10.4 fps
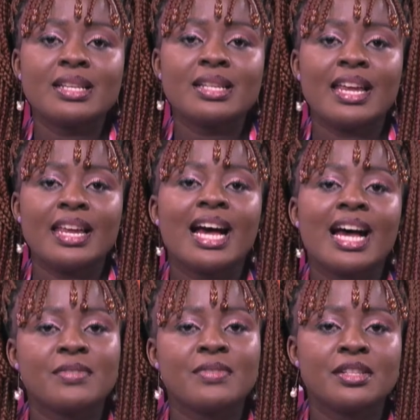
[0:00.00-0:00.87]
ye
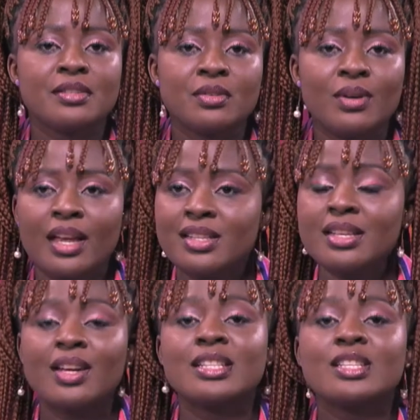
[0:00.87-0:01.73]
advert, no?
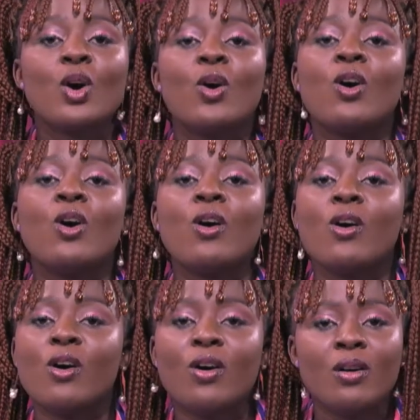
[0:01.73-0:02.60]
It's
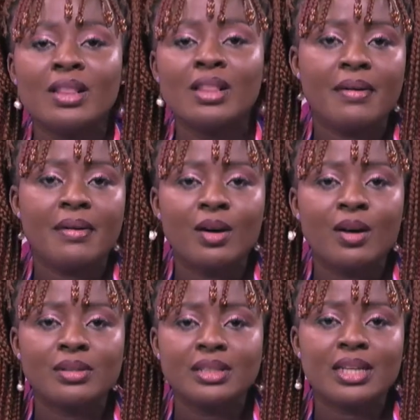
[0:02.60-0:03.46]
all around.
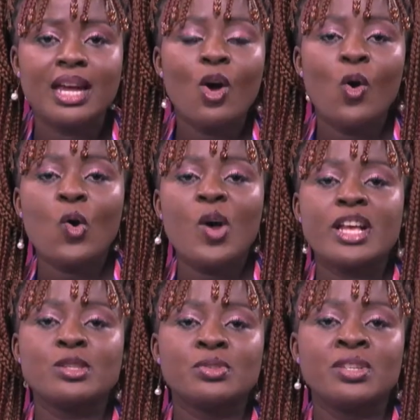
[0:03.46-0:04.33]
Okoye
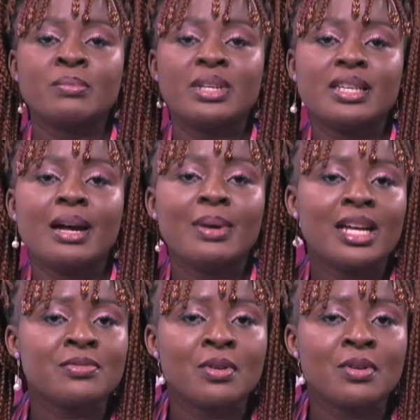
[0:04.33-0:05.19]
social media
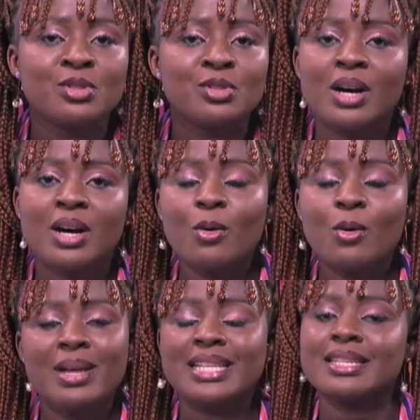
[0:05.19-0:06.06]
platforms to
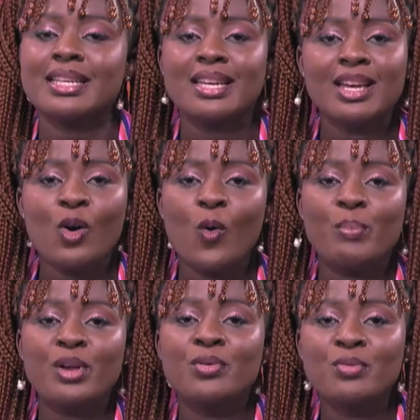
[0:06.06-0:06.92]
Obetse.
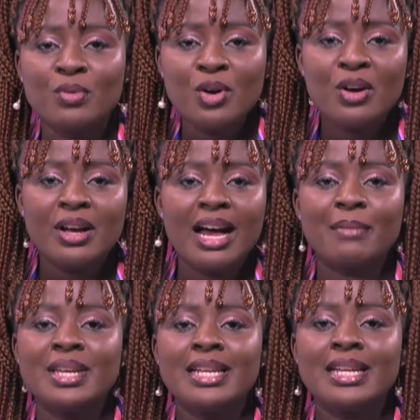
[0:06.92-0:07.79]
Obehu. I
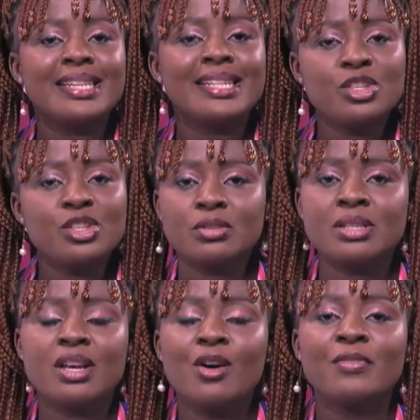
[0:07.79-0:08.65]
mean, get
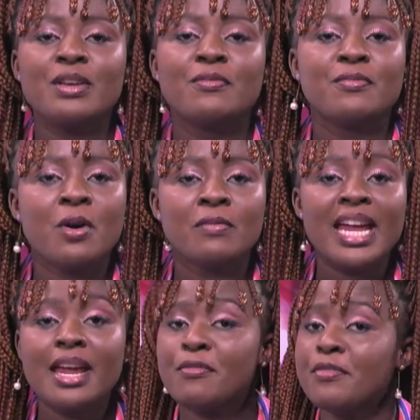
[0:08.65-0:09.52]
yourself involved. Are
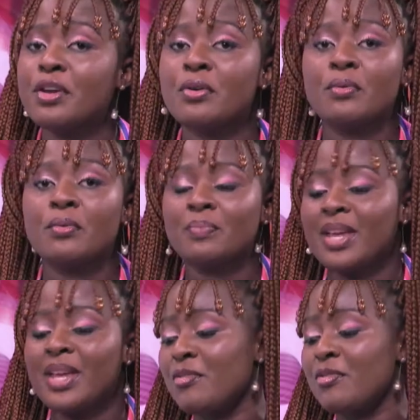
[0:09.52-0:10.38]
you free?